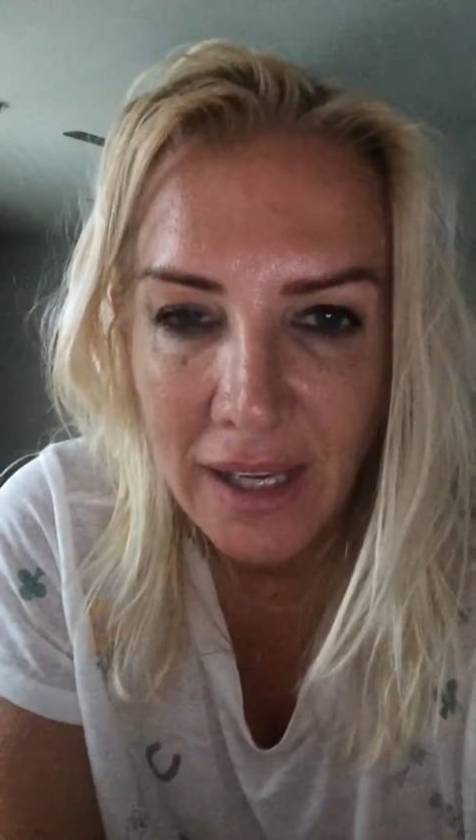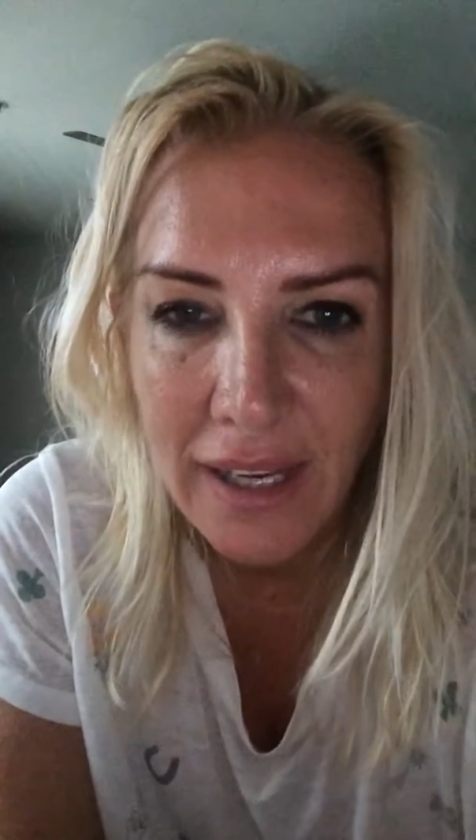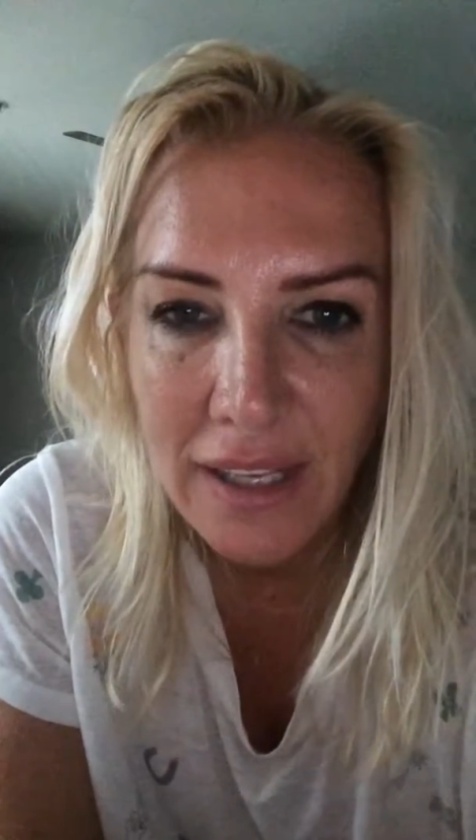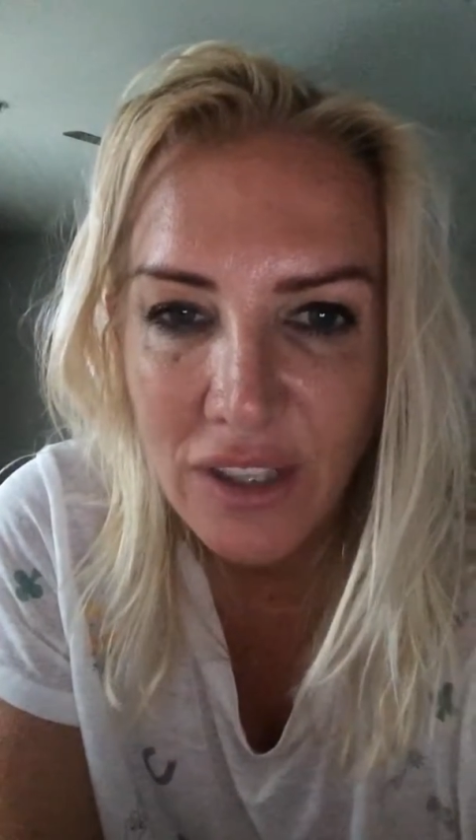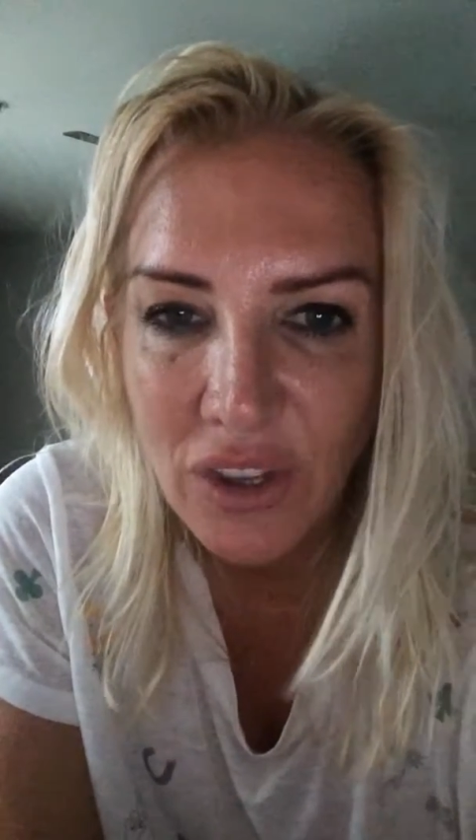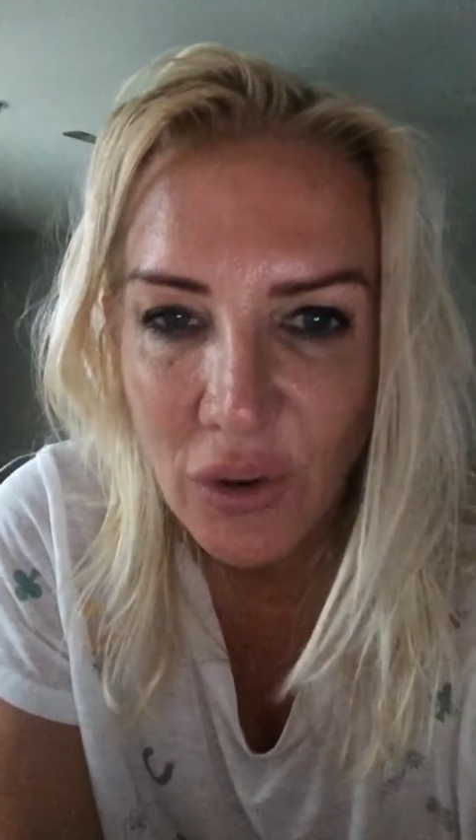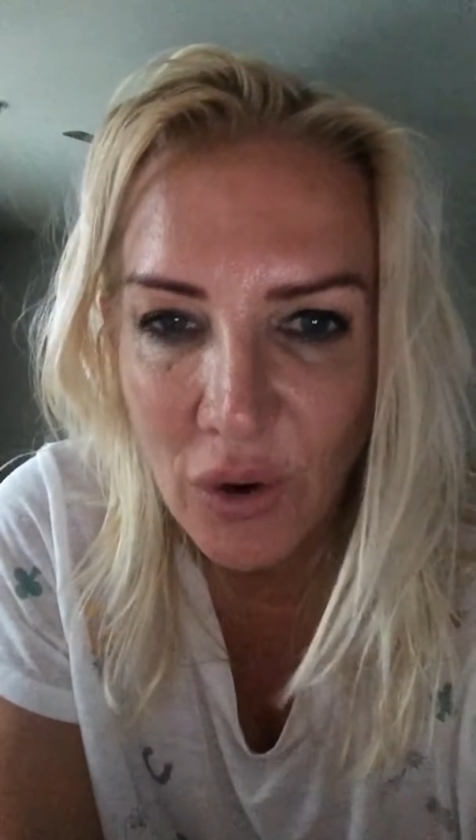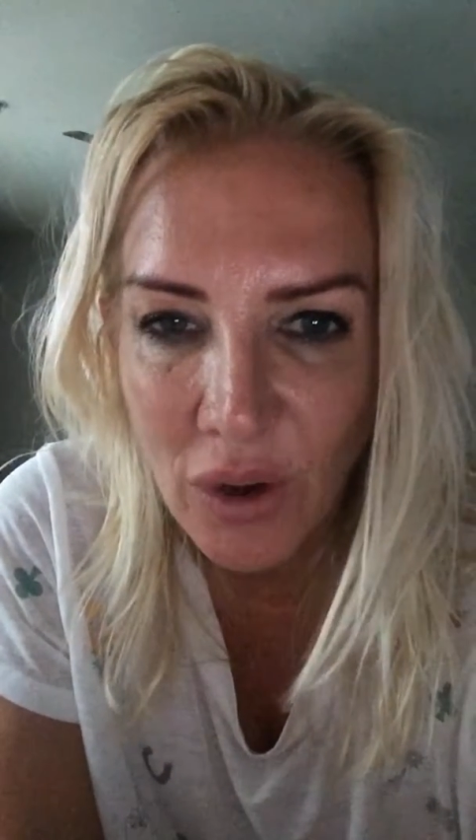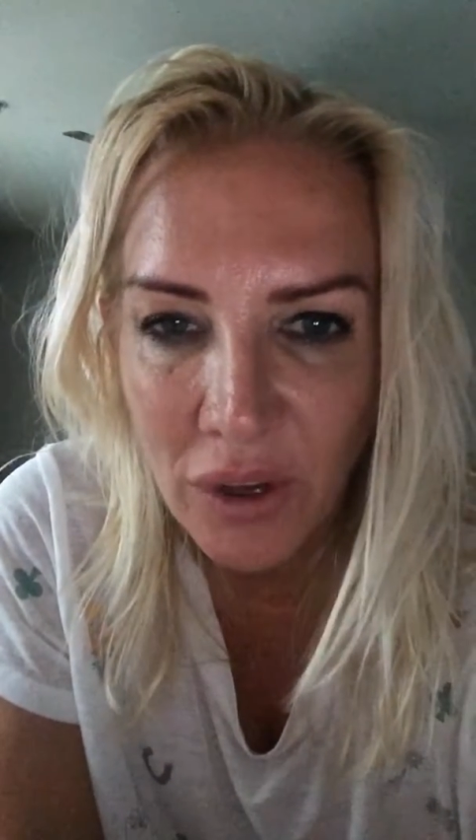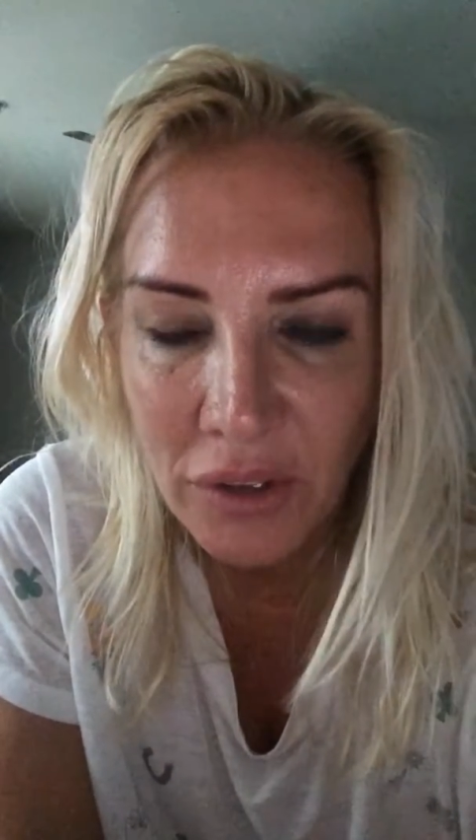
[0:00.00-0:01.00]
it is their
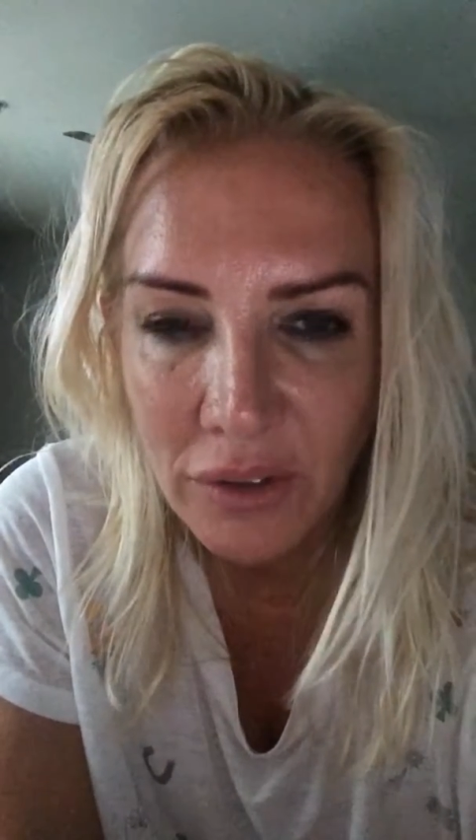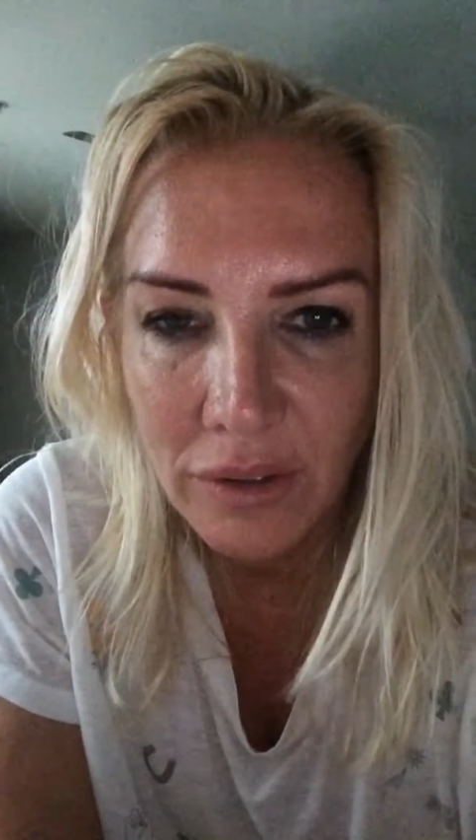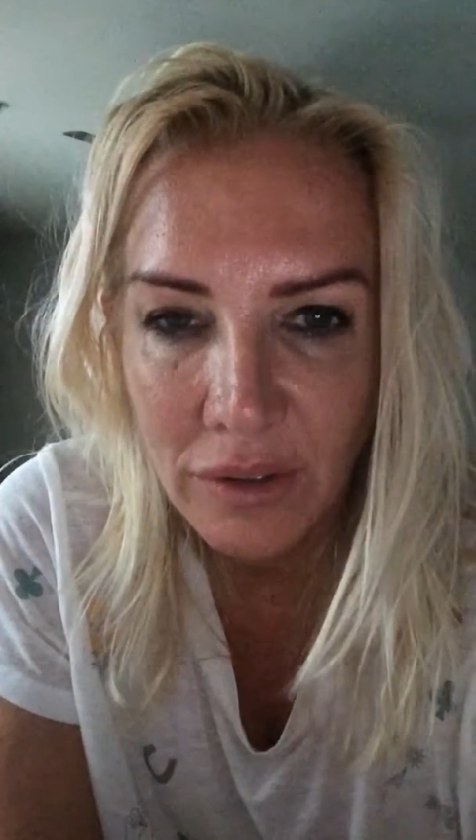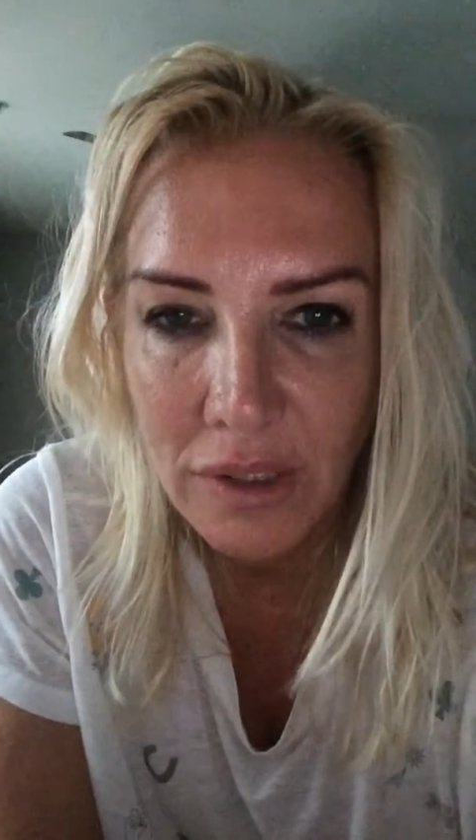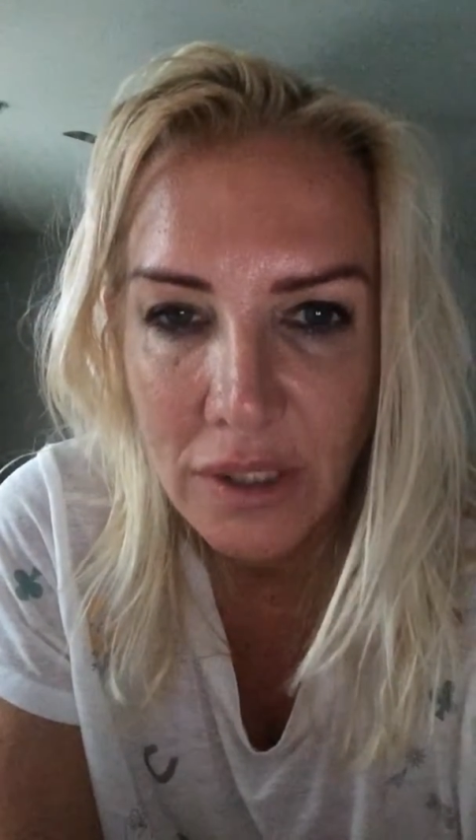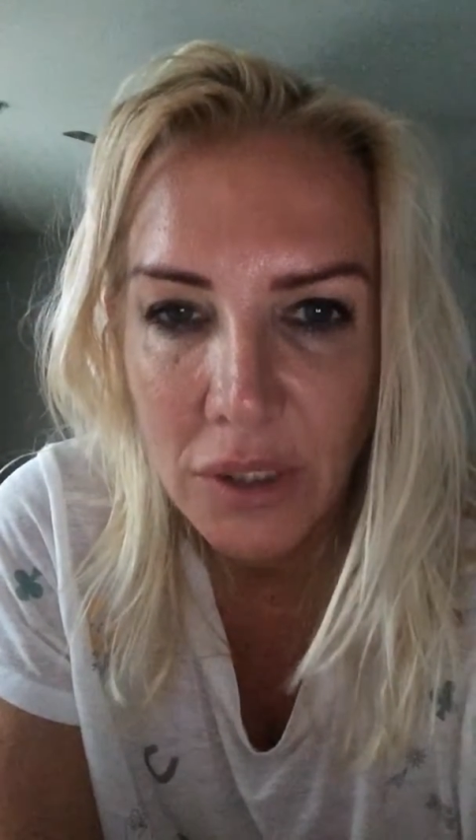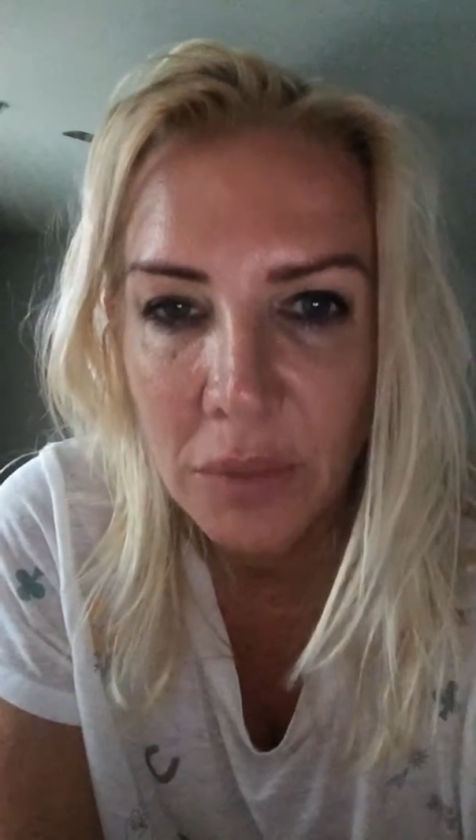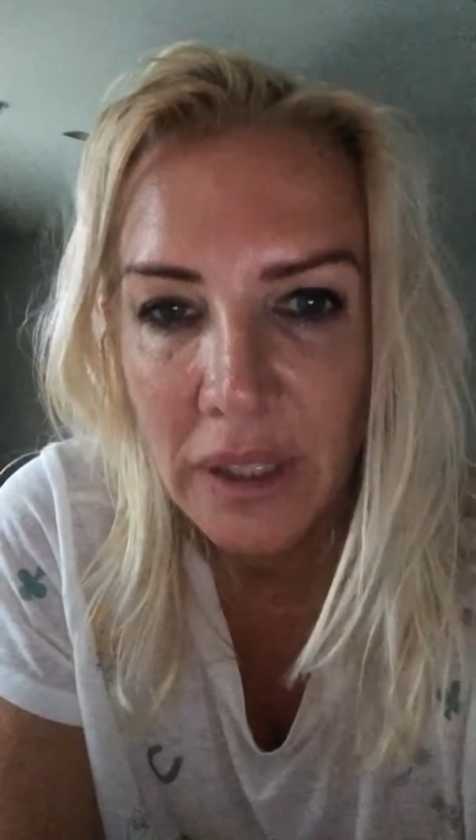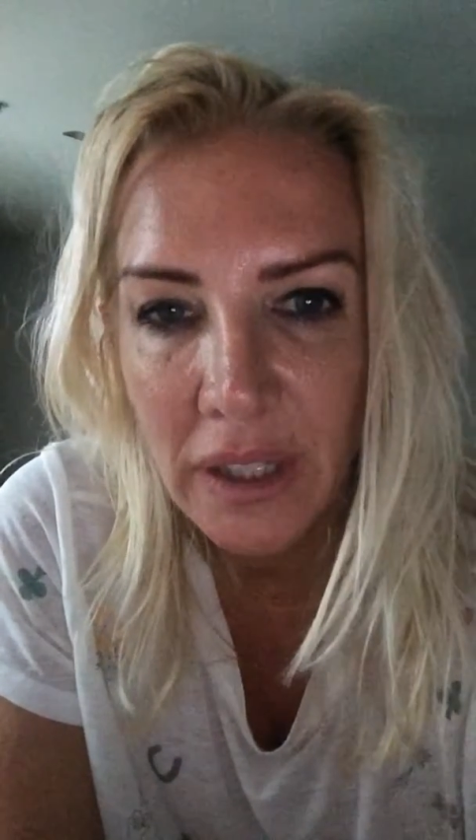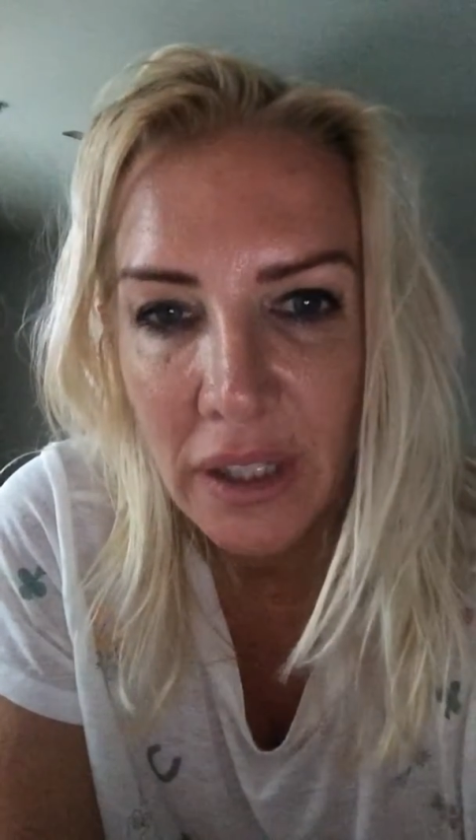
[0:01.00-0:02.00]
honor to
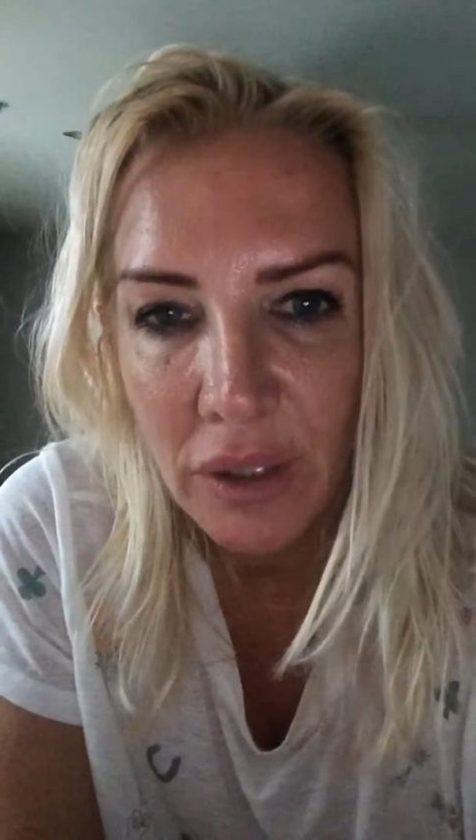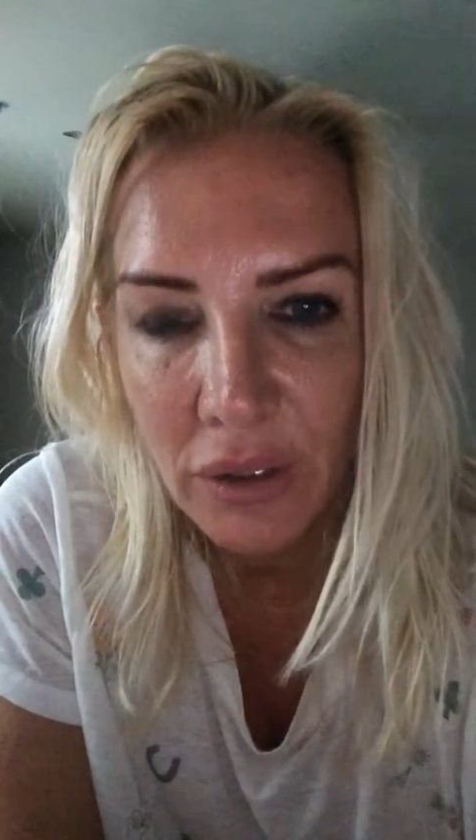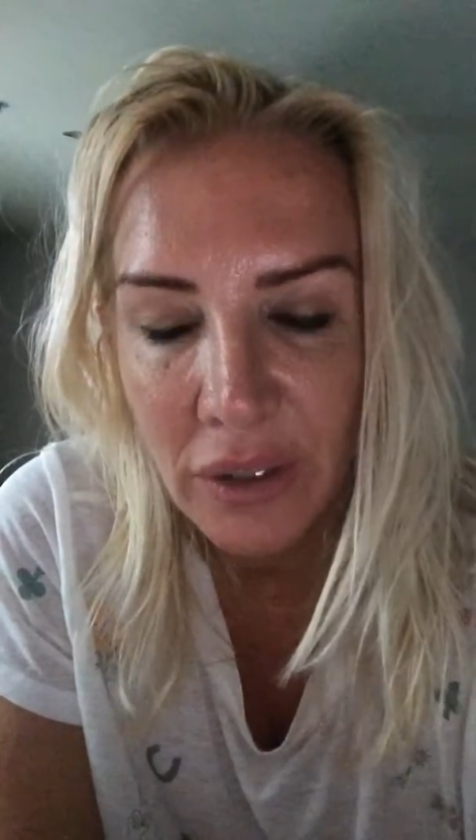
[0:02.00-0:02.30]
be here,